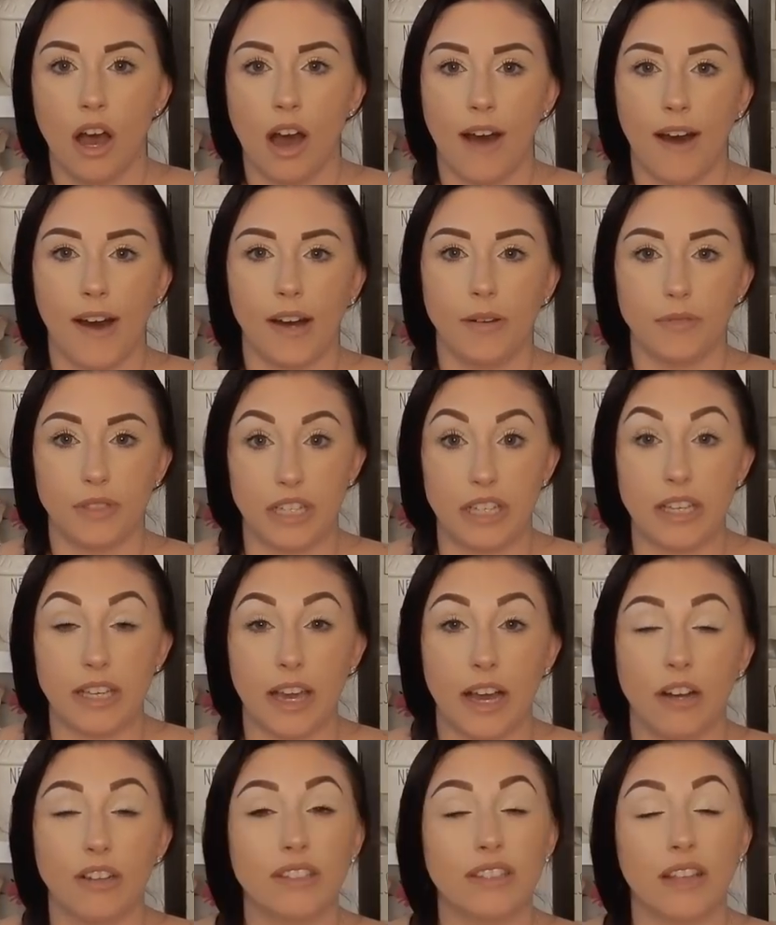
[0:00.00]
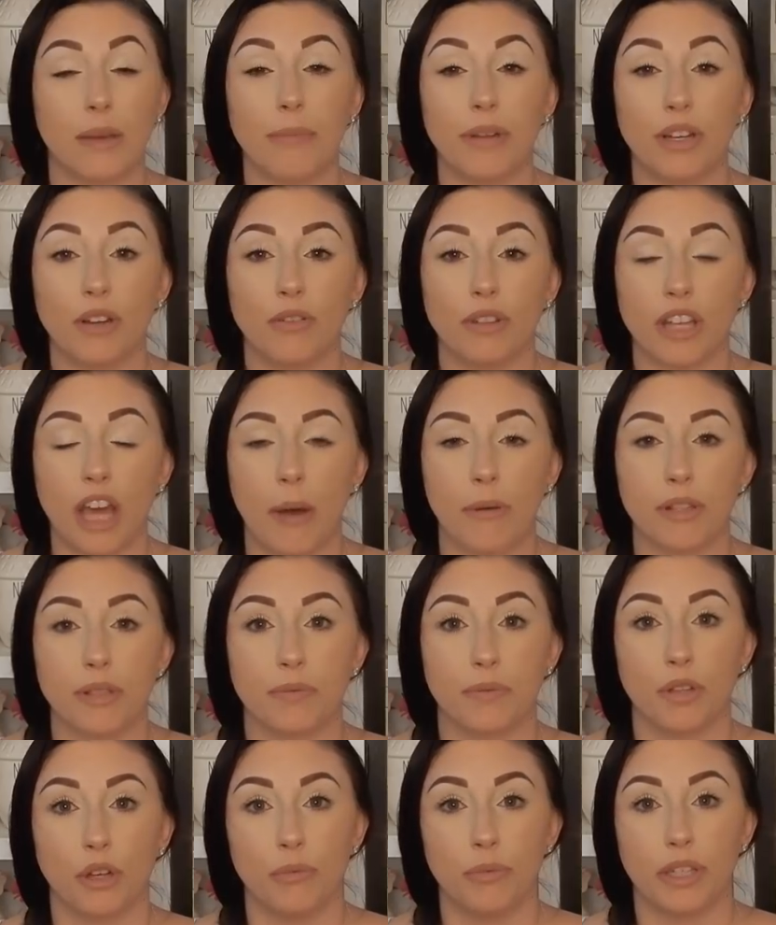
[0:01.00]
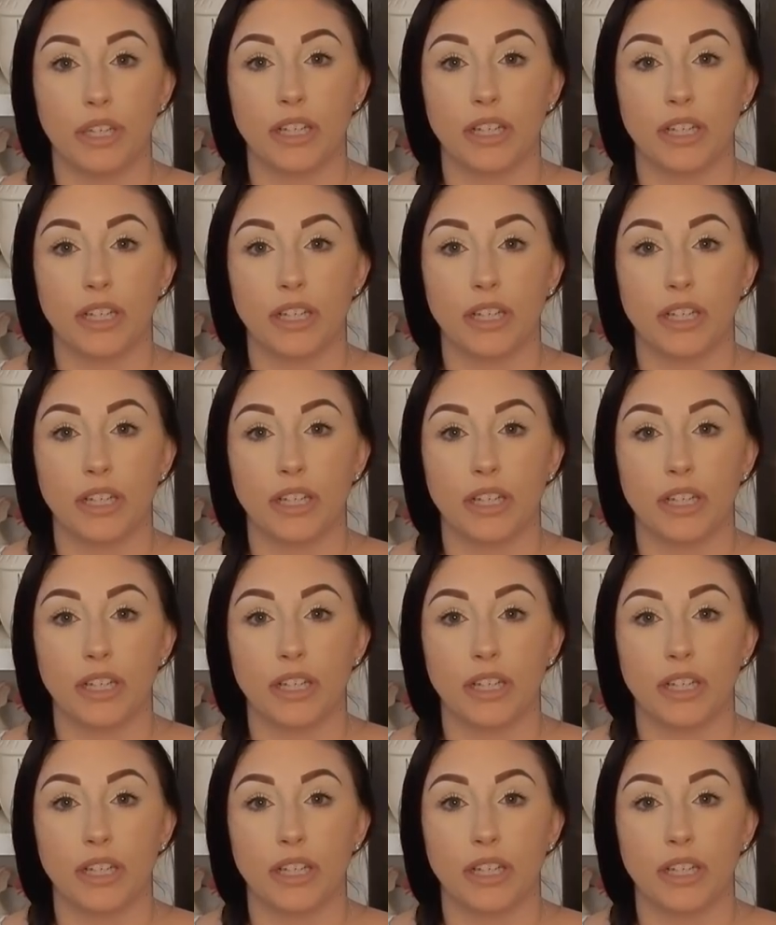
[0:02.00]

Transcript: um, decals, let me know in the comments below